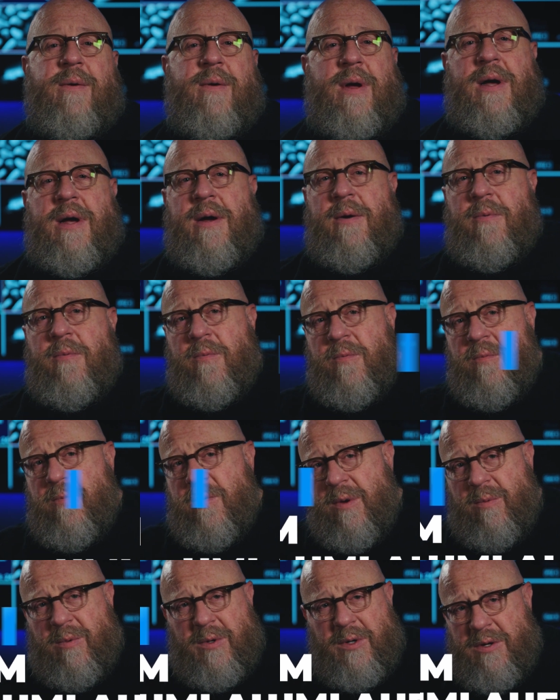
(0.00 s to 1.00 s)

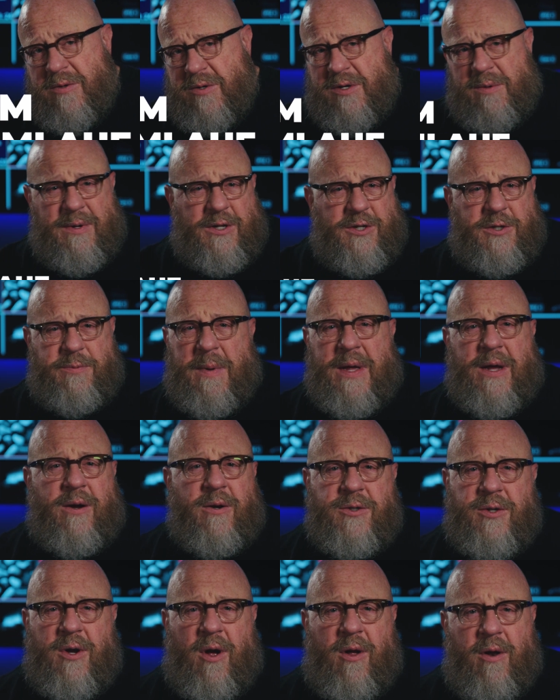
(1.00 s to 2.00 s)
there used to be
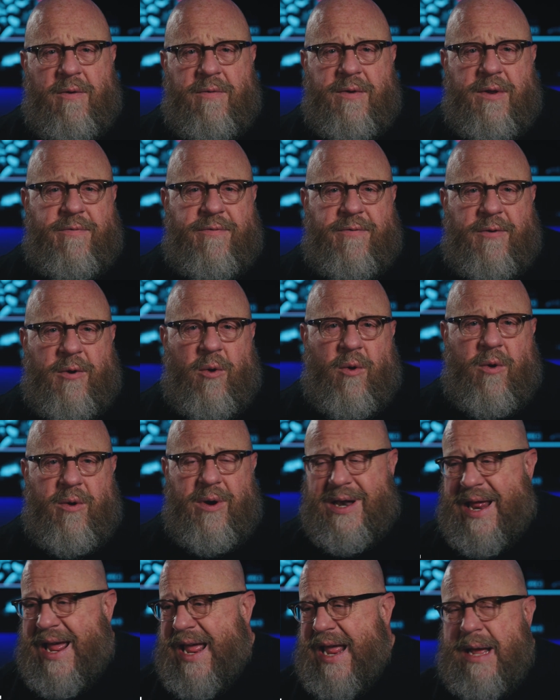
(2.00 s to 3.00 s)
speakers all over the floor
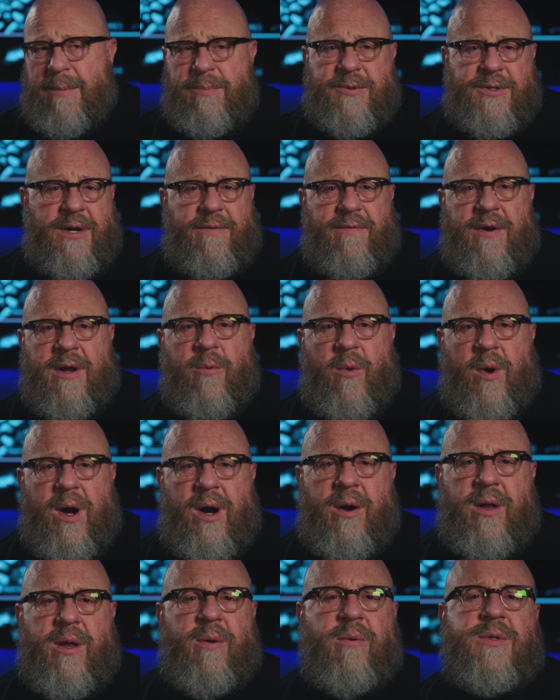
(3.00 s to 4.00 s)
and amps
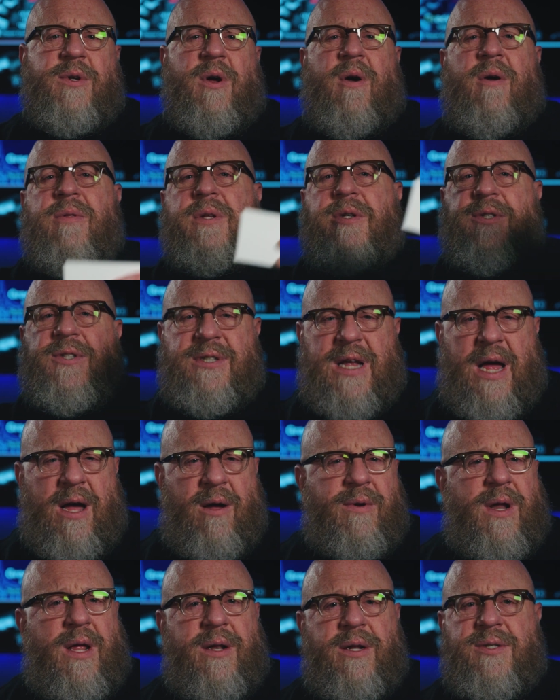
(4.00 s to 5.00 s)
everywhere, and there was all the
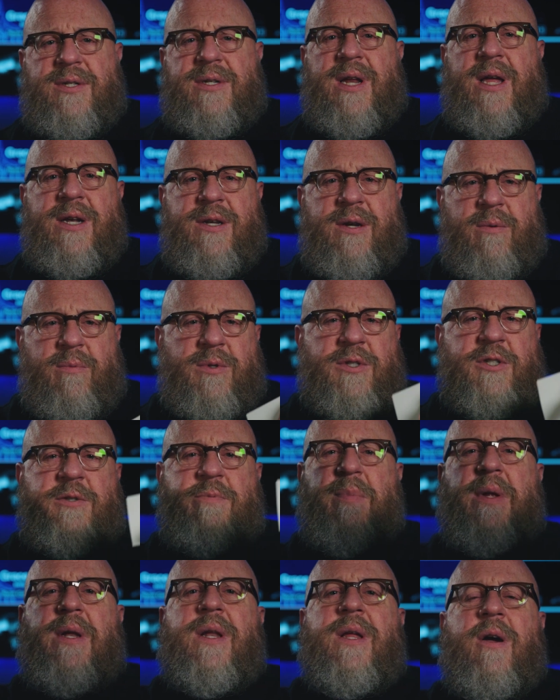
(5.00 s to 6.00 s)
sound on the stage. It was
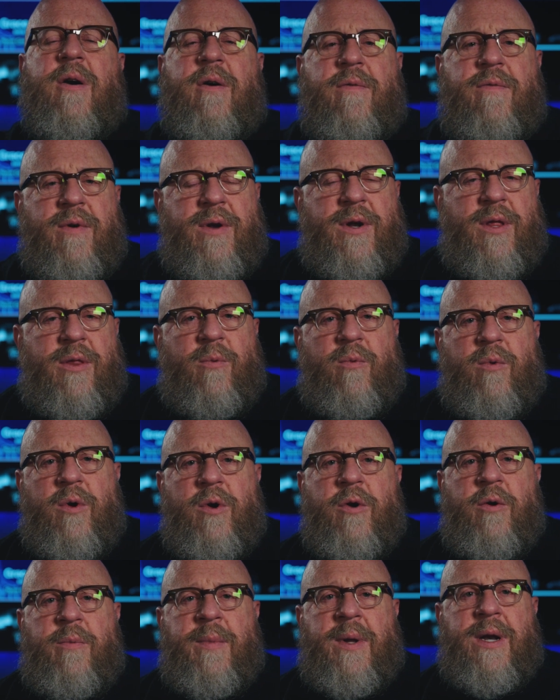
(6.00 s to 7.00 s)
spilling over into the
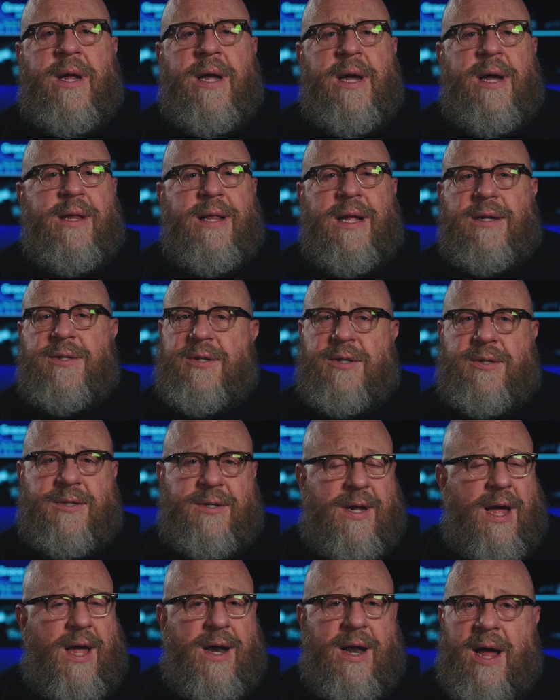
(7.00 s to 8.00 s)
room, and that's
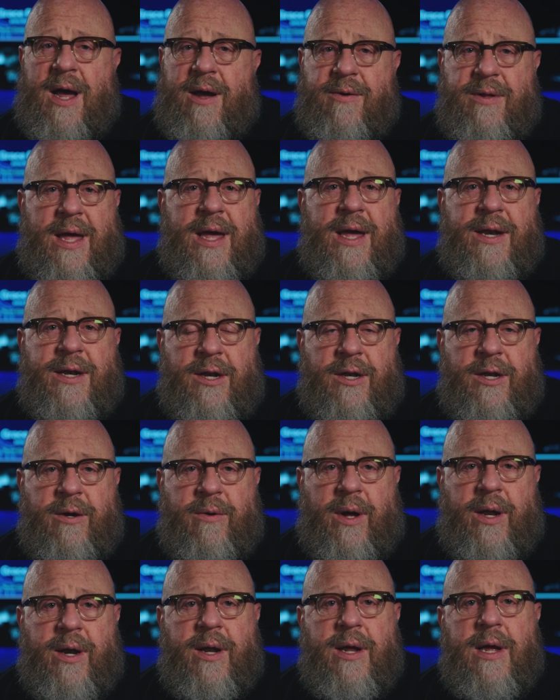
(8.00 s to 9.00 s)
just kind of how you had to do
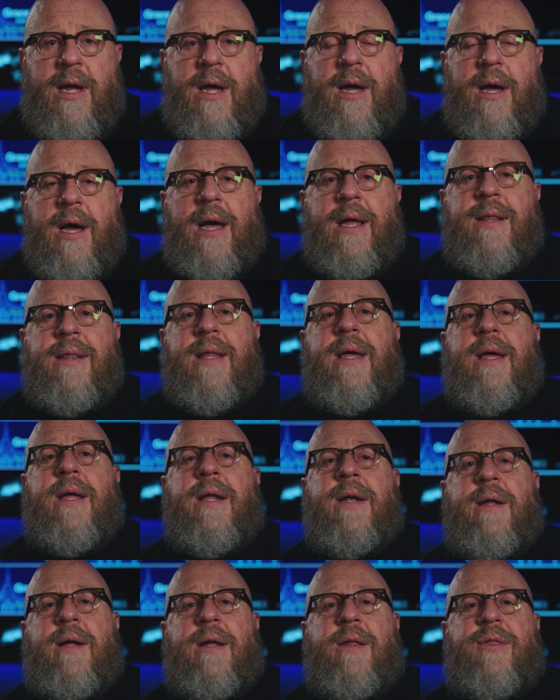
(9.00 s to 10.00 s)
it. And
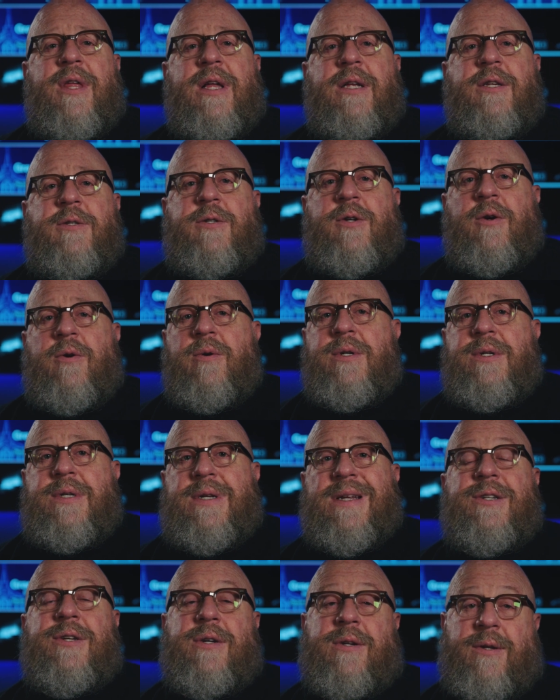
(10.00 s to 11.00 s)
then things turned
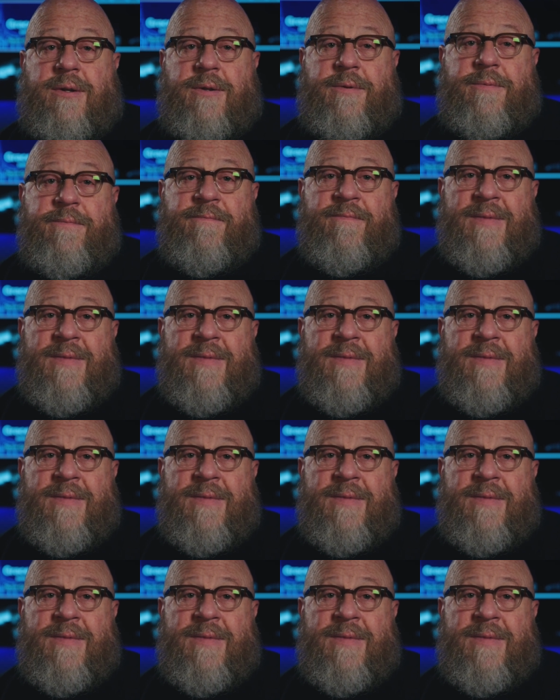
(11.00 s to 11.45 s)
digital,